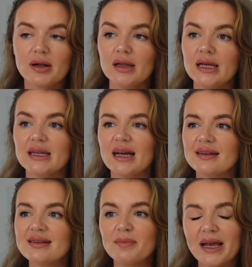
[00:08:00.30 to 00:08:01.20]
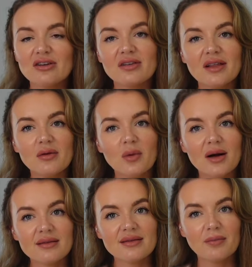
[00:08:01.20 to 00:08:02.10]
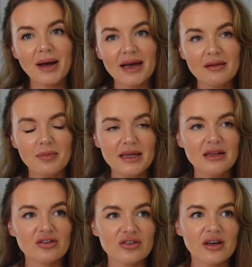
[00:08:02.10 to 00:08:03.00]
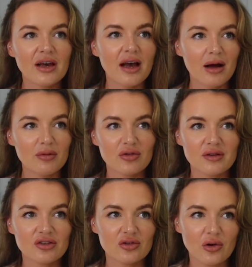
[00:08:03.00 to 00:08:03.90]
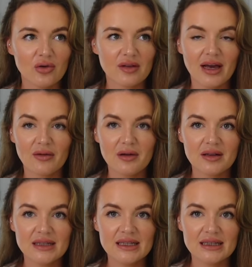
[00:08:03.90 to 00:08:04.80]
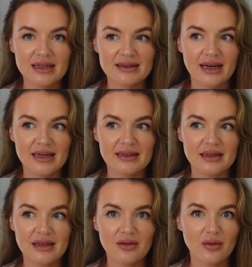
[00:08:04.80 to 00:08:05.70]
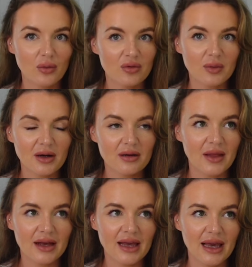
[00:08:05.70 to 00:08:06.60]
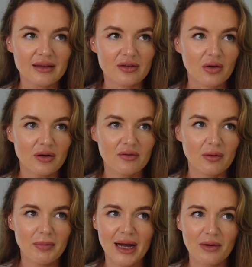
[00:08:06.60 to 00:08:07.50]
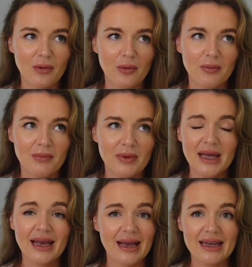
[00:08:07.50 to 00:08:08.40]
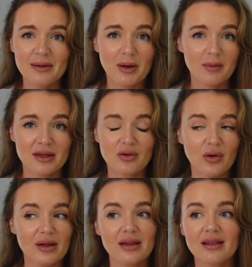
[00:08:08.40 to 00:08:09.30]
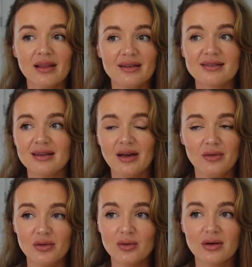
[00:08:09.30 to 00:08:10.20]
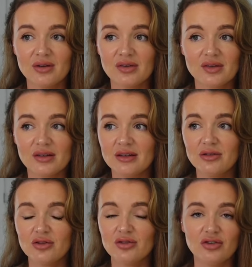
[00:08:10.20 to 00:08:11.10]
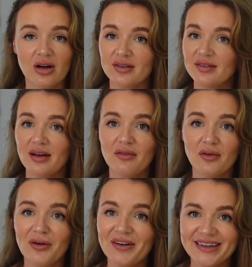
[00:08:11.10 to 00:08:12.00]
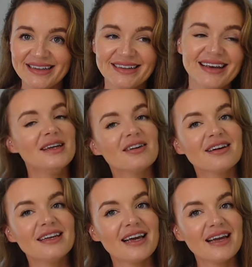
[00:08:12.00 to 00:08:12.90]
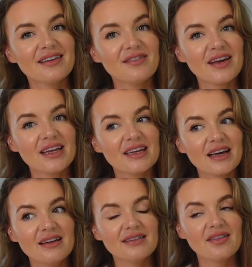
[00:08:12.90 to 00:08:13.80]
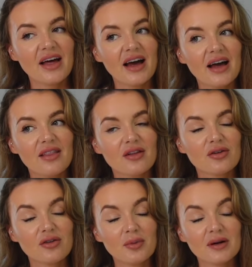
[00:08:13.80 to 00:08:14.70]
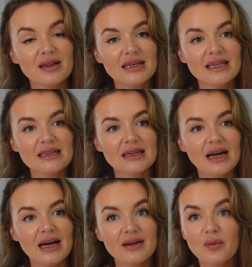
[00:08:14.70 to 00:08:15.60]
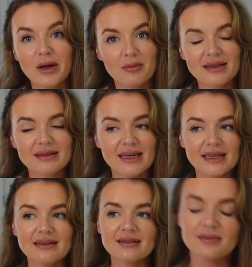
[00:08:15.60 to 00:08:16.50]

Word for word: clean and especially the ones by the beach. I was really shocked at how clean and tidy those were. Again, talking from back home, any public toilet that's outdoors, you just avoid. Here, yeah, it's very nice that they're super clean and well maintained.